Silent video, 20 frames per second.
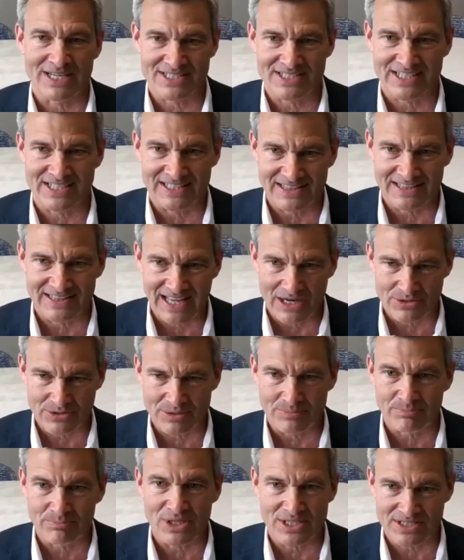has ten
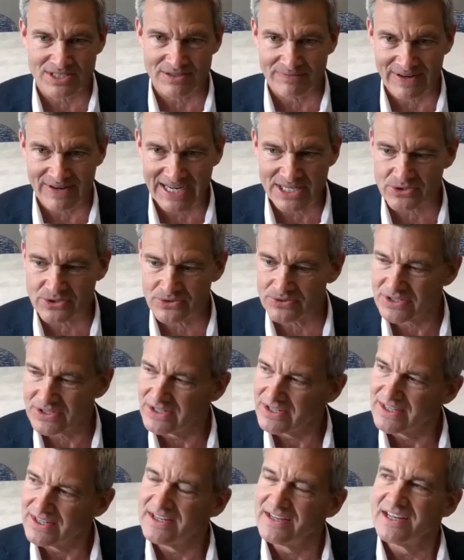thousand plus advisors.